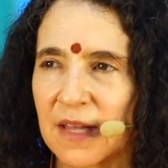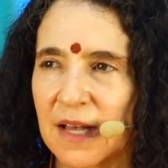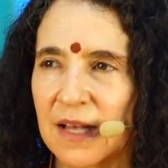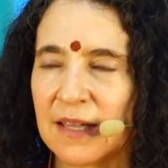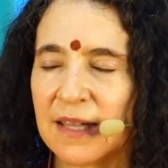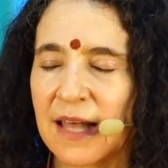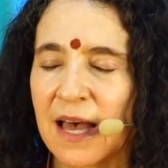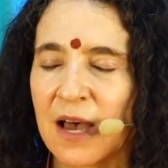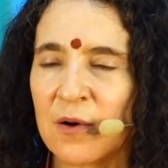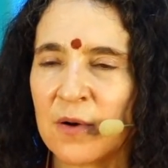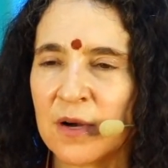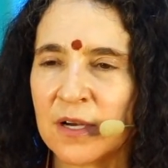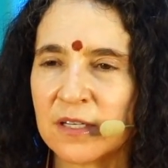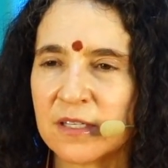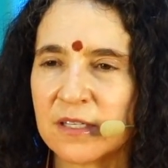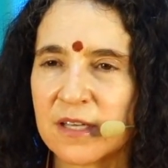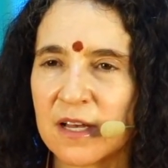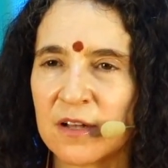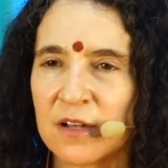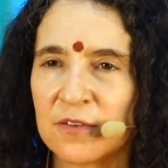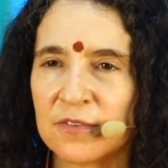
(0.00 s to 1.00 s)
Allow
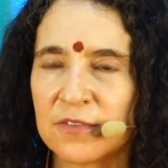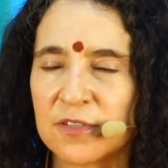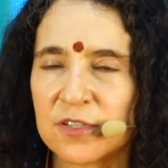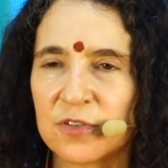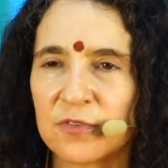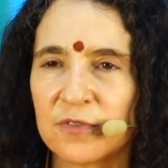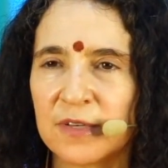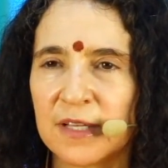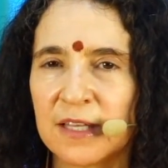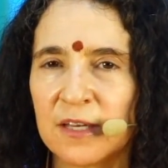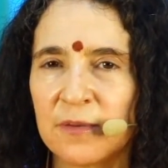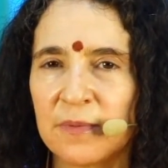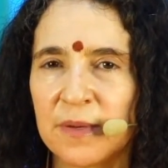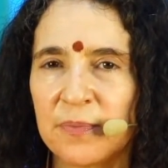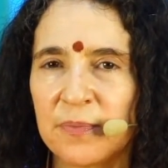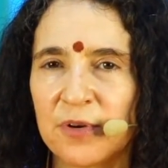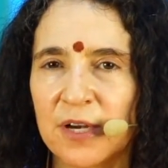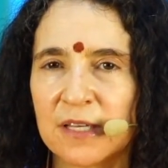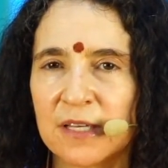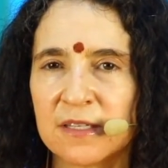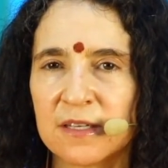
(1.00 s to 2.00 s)
ourselves to really be
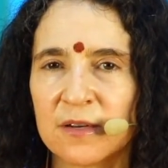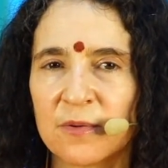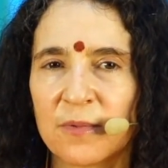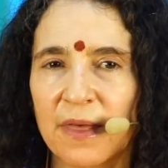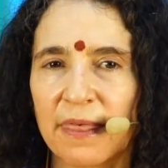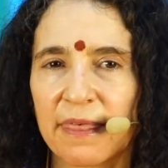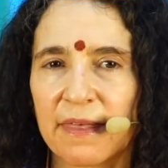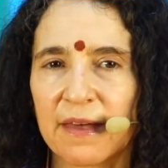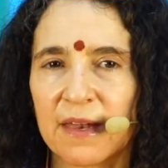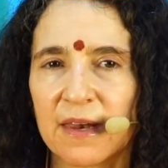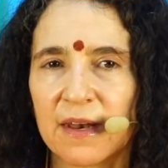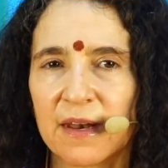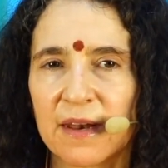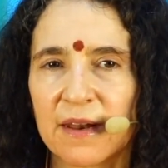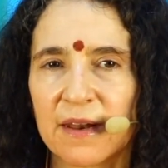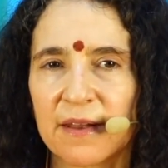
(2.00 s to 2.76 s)
present with it.